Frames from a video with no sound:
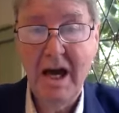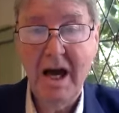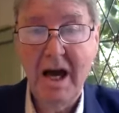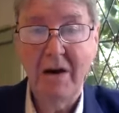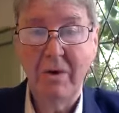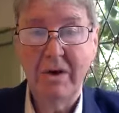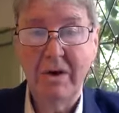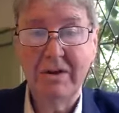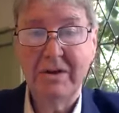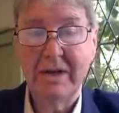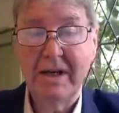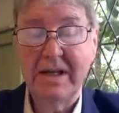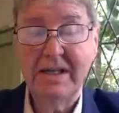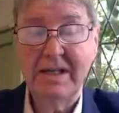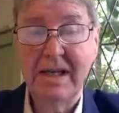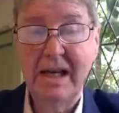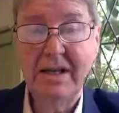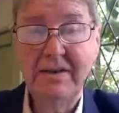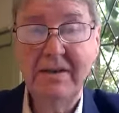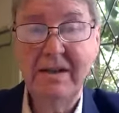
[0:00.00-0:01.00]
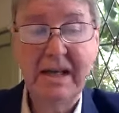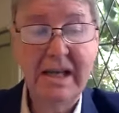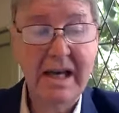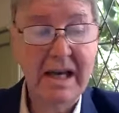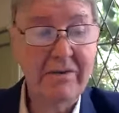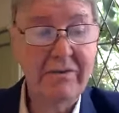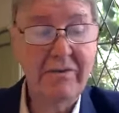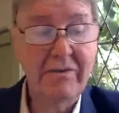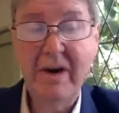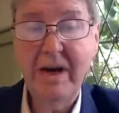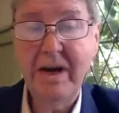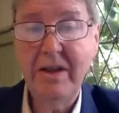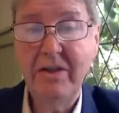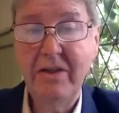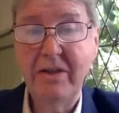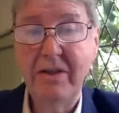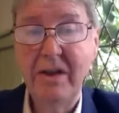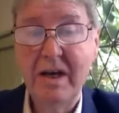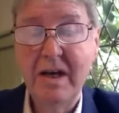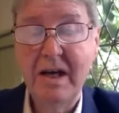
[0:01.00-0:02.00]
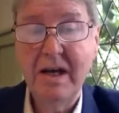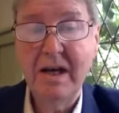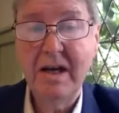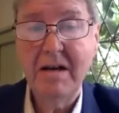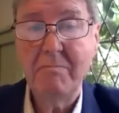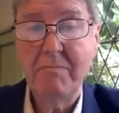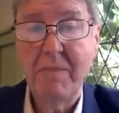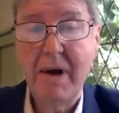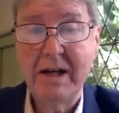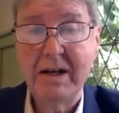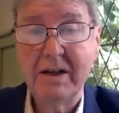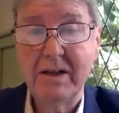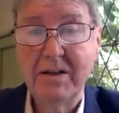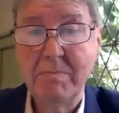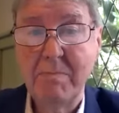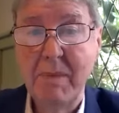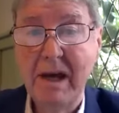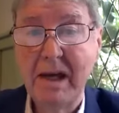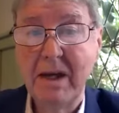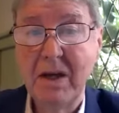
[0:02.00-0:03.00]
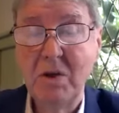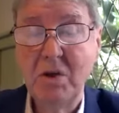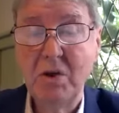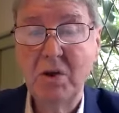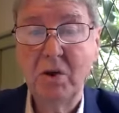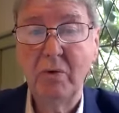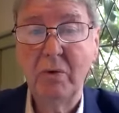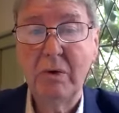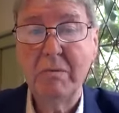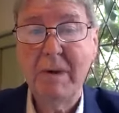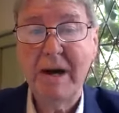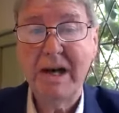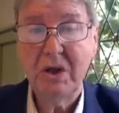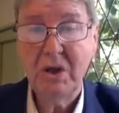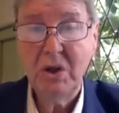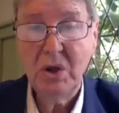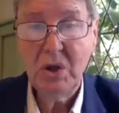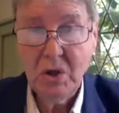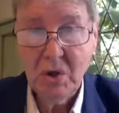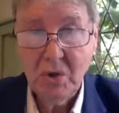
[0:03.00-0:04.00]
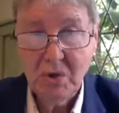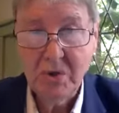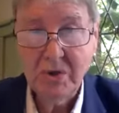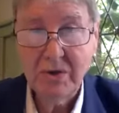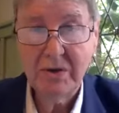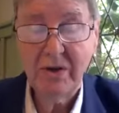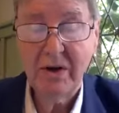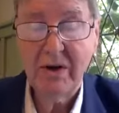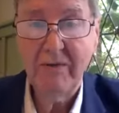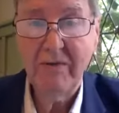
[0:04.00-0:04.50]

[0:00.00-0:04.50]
I won't say testing our faith, but it's making sure we make use